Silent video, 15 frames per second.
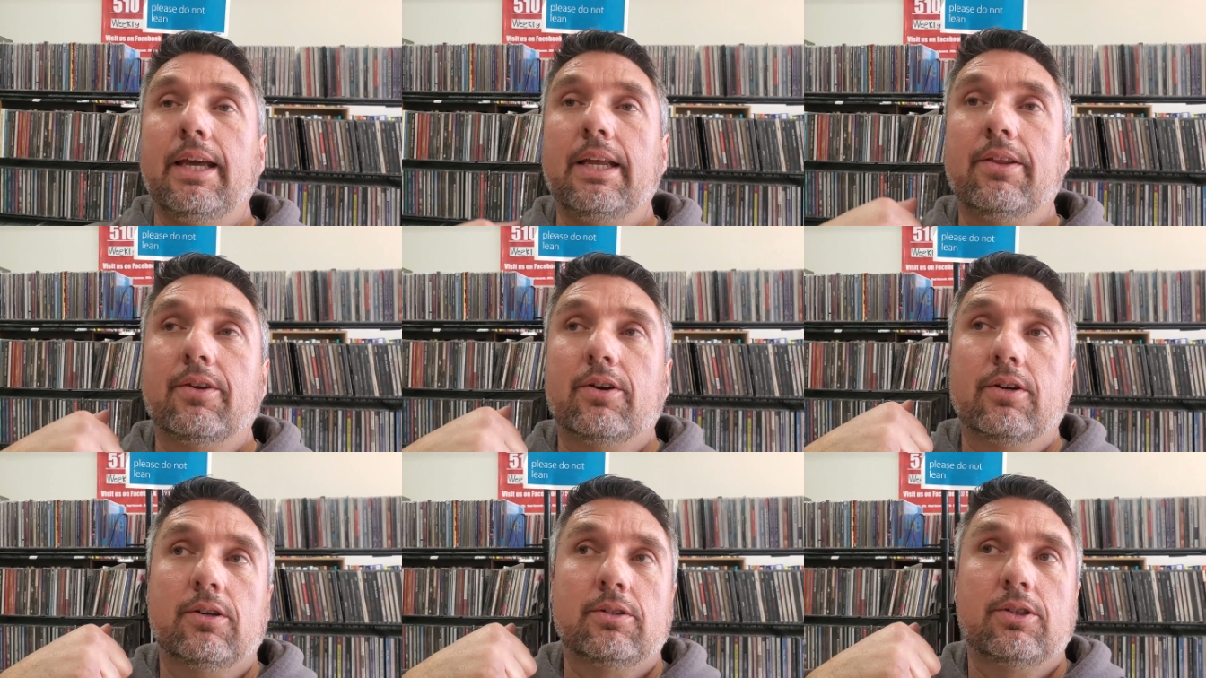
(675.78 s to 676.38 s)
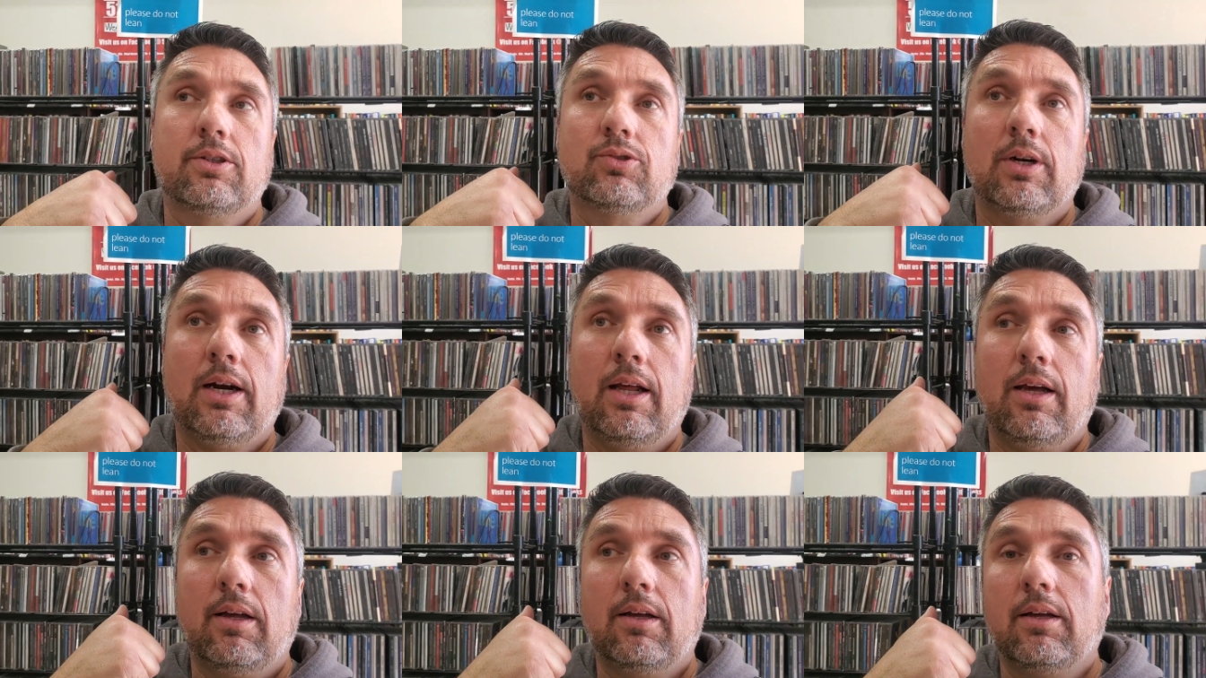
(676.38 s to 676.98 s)
either to try
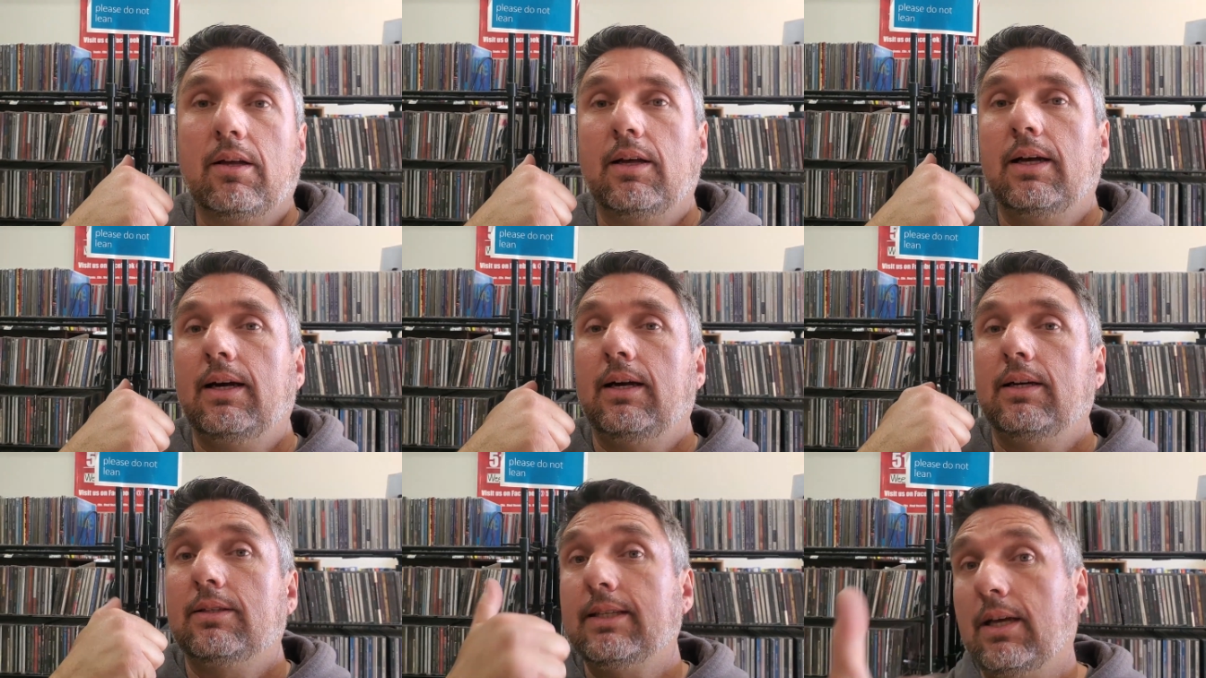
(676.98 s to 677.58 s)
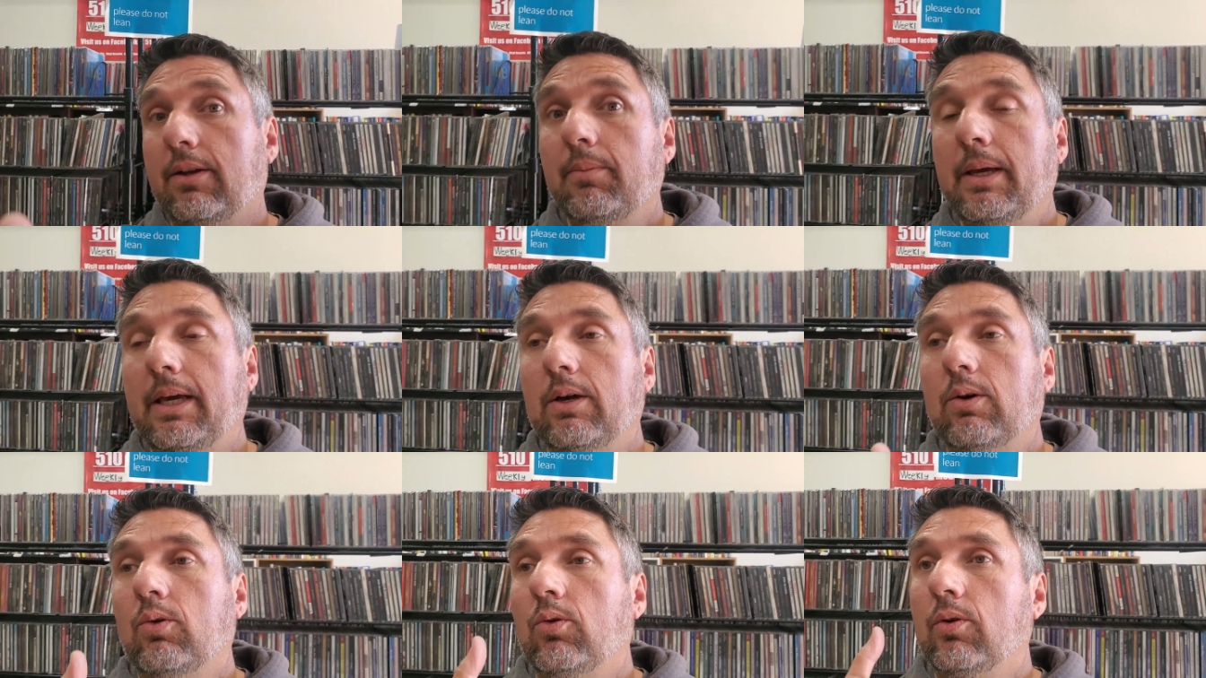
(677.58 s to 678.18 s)
to uh, sell to
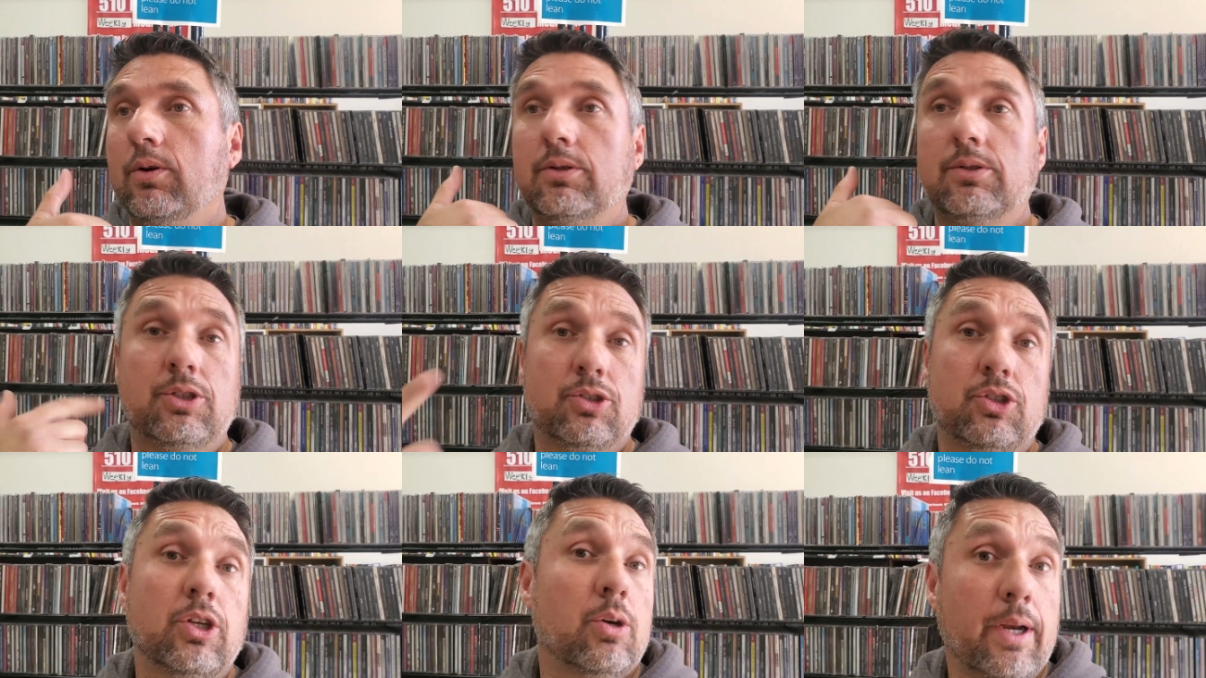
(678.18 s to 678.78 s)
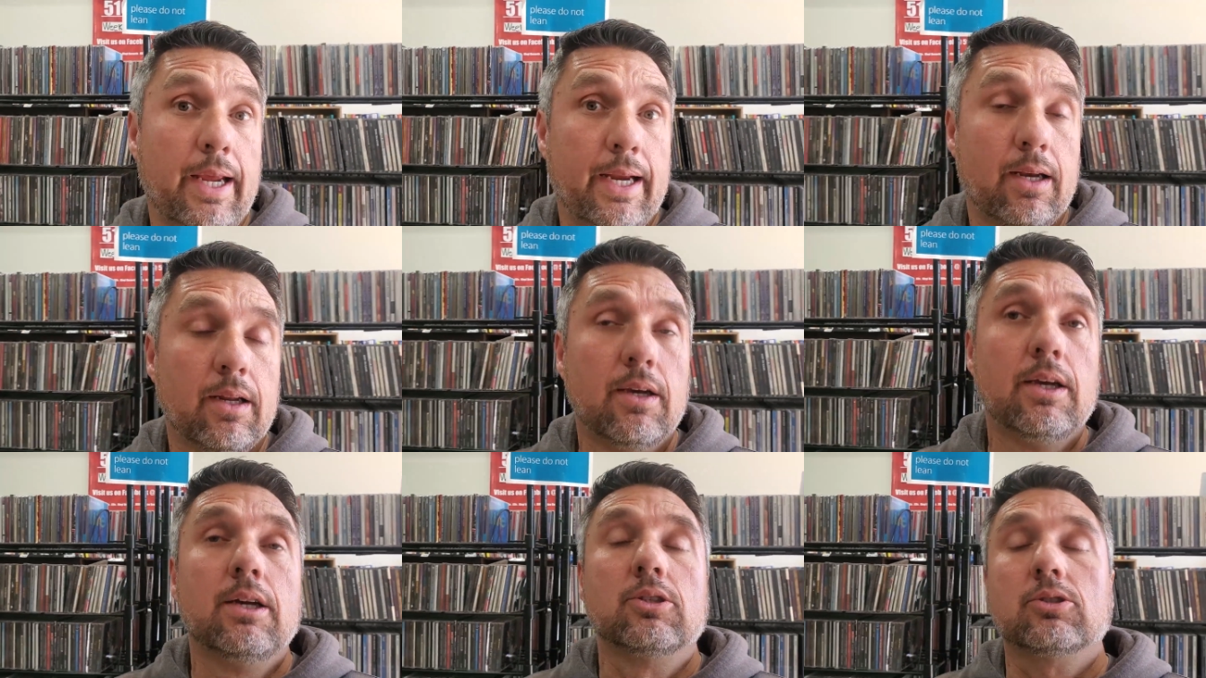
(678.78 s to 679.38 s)
me or to just donate.
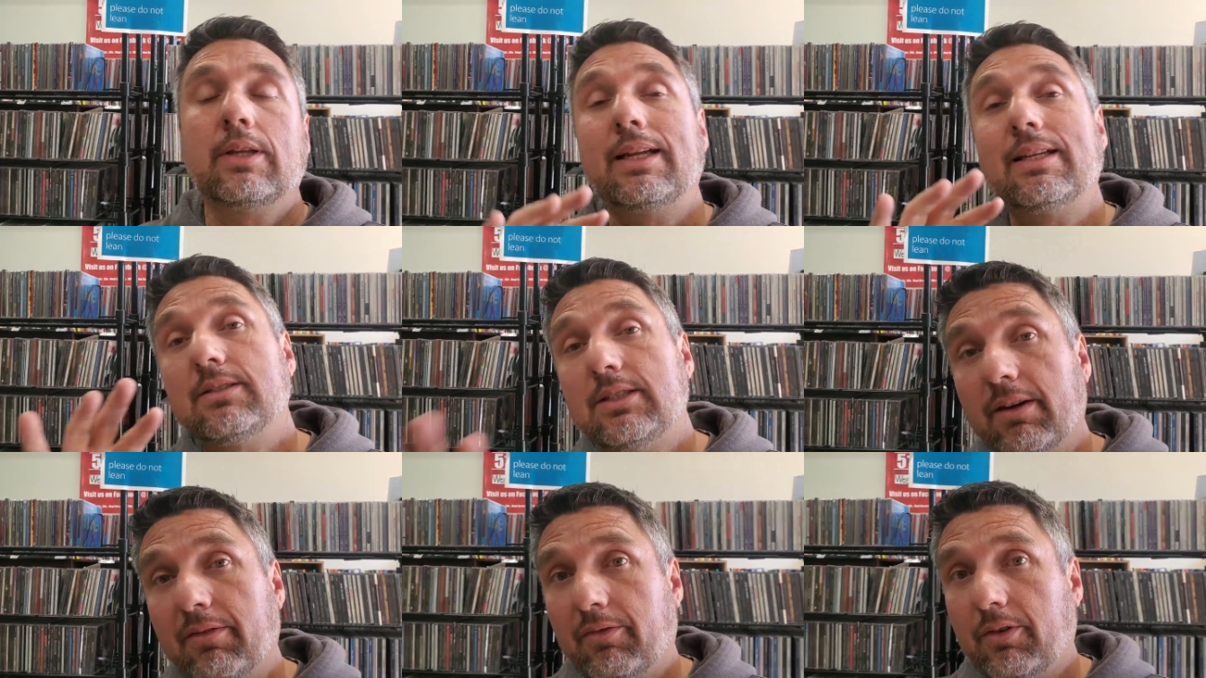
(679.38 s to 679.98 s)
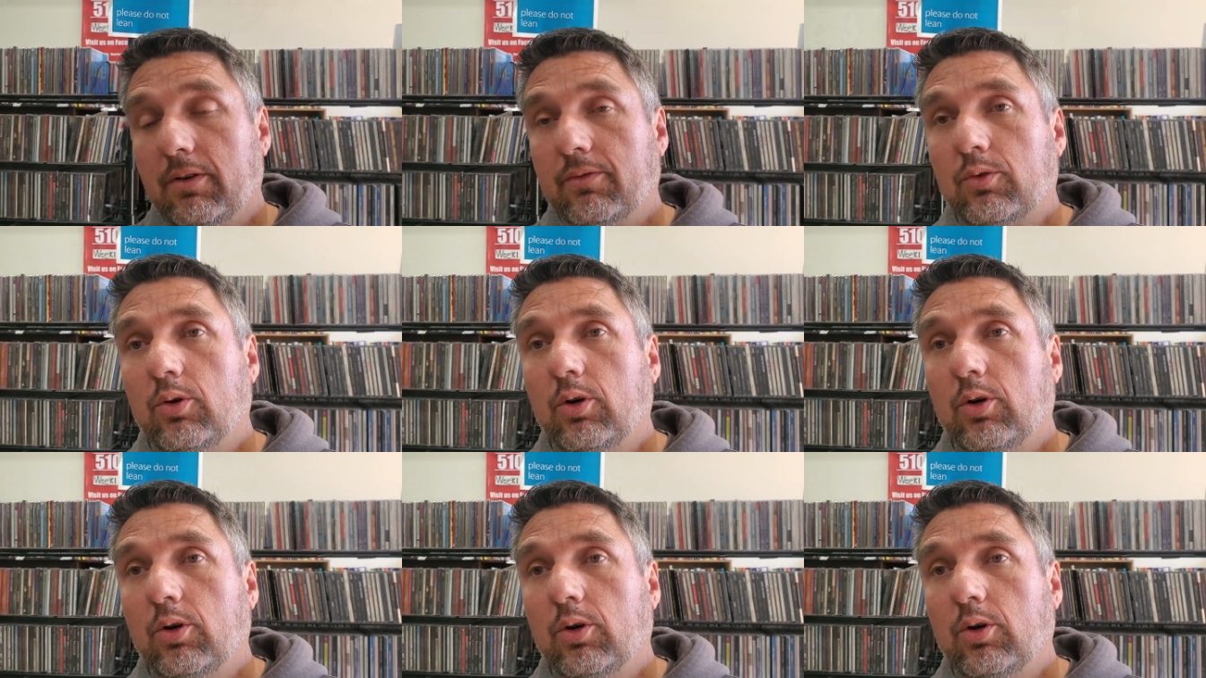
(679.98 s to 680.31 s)
So that is different, of